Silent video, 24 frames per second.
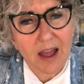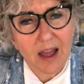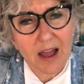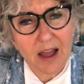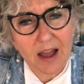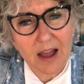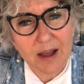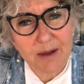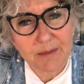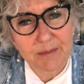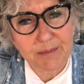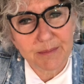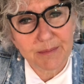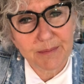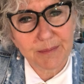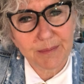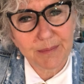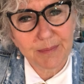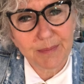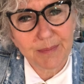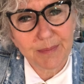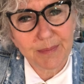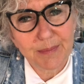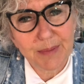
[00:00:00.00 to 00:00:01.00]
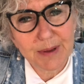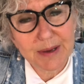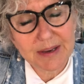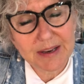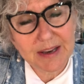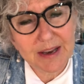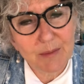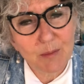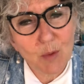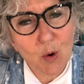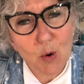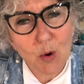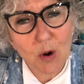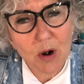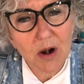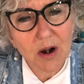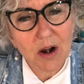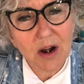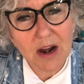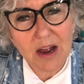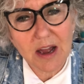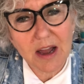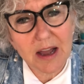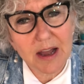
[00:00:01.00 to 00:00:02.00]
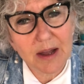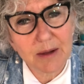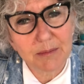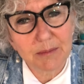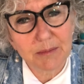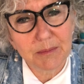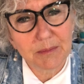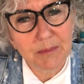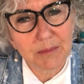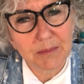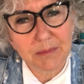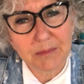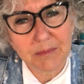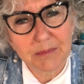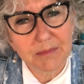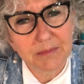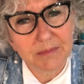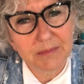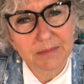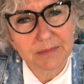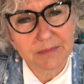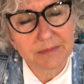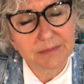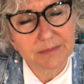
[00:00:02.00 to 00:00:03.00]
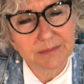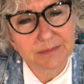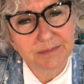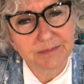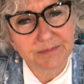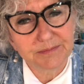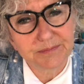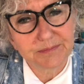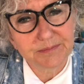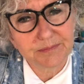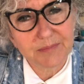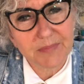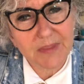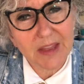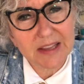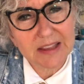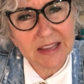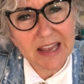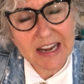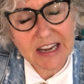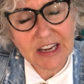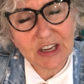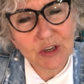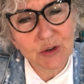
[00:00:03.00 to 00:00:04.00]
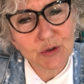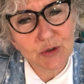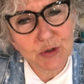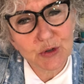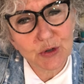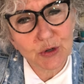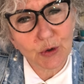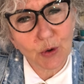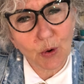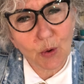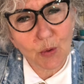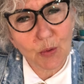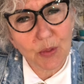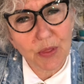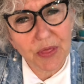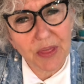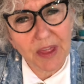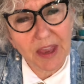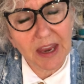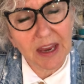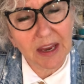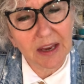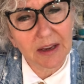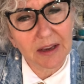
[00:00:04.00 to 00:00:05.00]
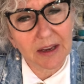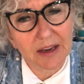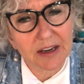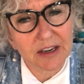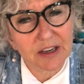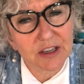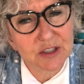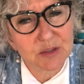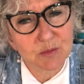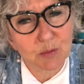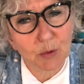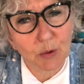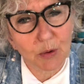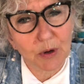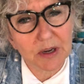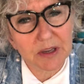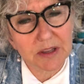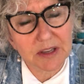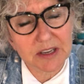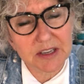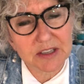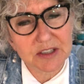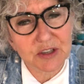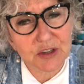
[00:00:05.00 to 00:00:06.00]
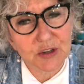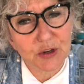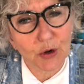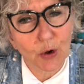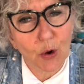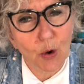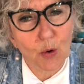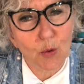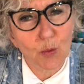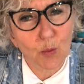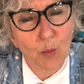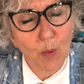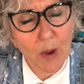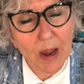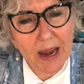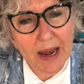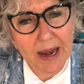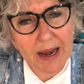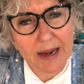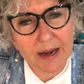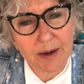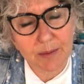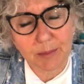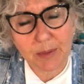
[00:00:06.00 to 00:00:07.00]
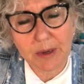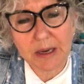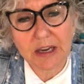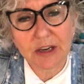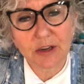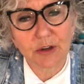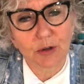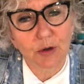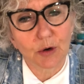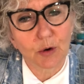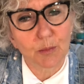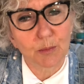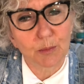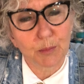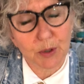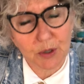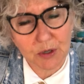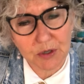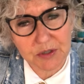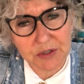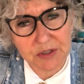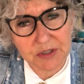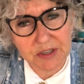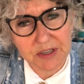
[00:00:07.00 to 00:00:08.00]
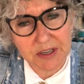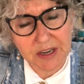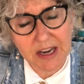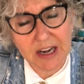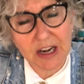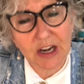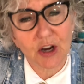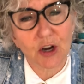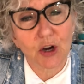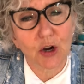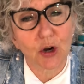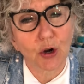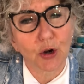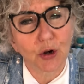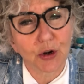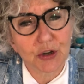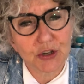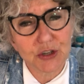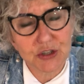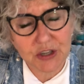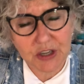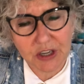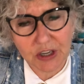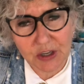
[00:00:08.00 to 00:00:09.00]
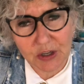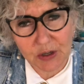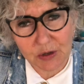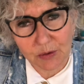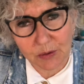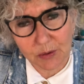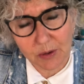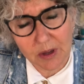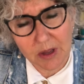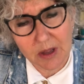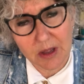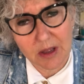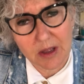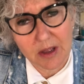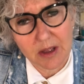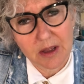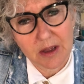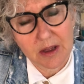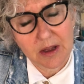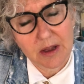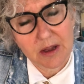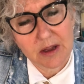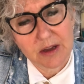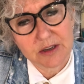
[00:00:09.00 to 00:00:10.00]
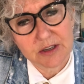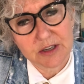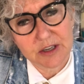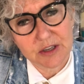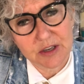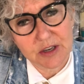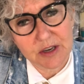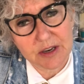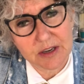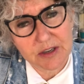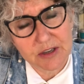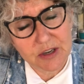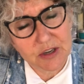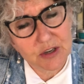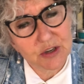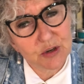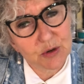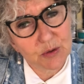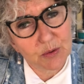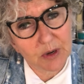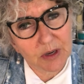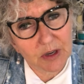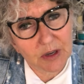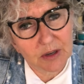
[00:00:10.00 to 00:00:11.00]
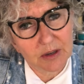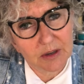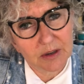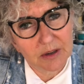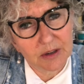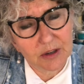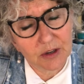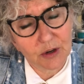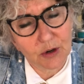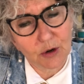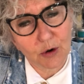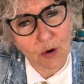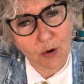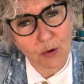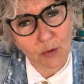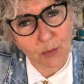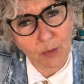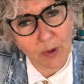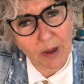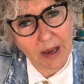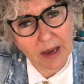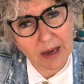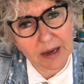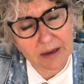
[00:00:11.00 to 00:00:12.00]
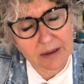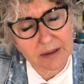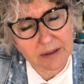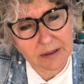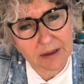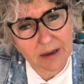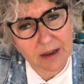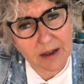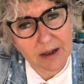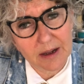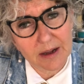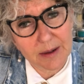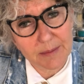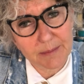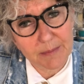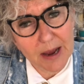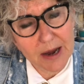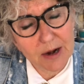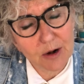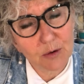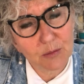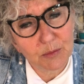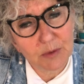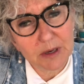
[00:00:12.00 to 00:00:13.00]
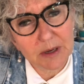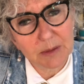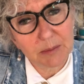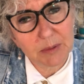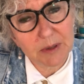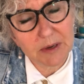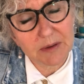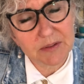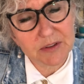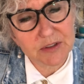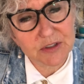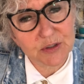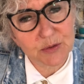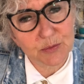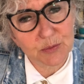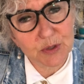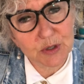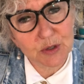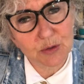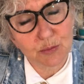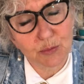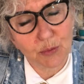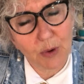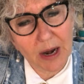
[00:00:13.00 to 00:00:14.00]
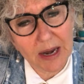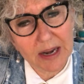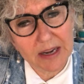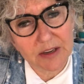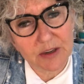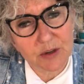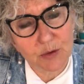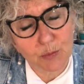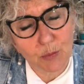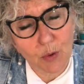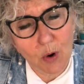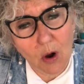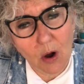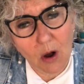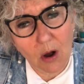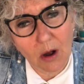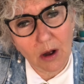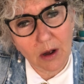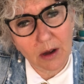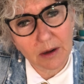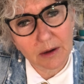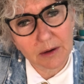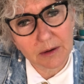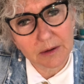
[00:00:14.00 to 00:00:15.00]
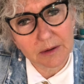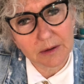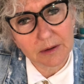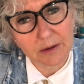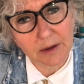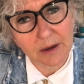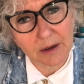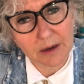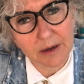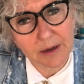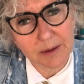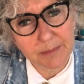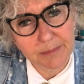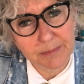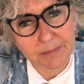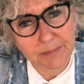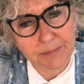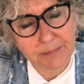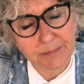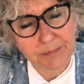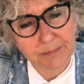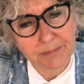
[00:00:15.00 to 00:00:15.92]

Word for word: Um, but more um, letting you do your own thing and exploring things in your own way and being your own person and encouraging you to, to do it your own way. Um, I don't really believe there's a real right and a wrong. Um,